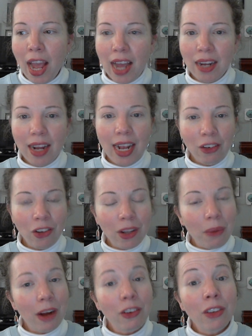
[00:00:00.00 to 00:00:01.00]
And I
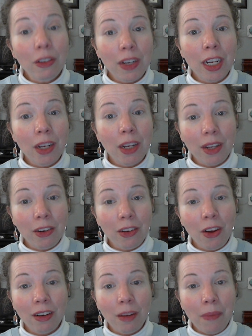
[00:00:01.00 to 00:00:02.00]
actually watched a video that
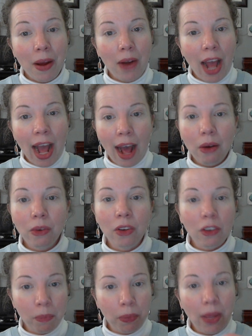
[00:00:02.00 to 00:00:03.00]
talked about how
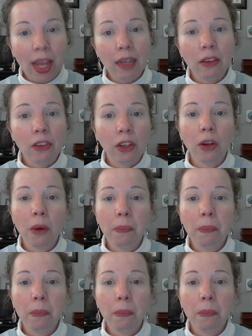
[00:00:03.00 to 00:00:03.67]
displays,